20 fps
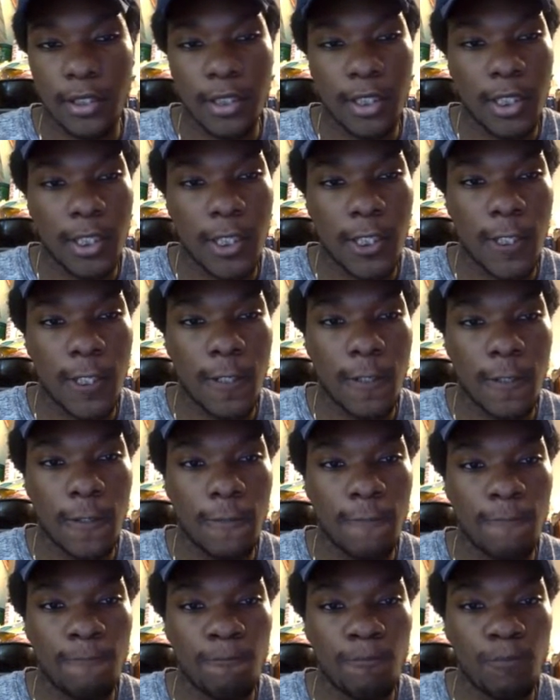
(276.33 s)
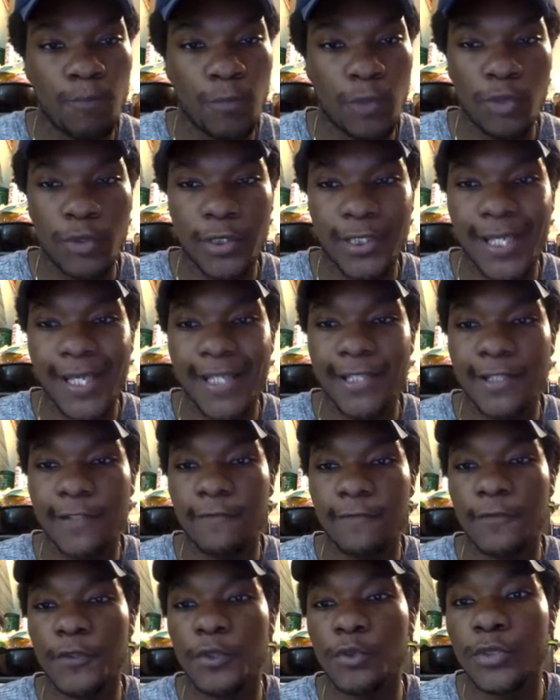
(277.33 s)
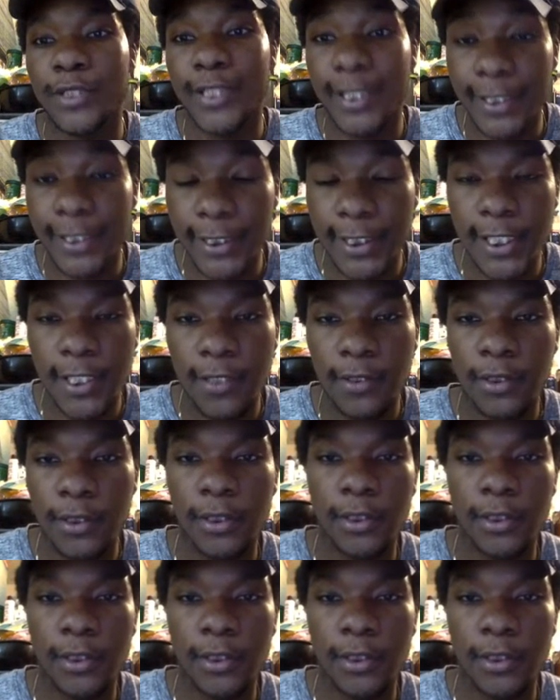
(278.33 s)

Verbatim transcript: um, use cases for utility.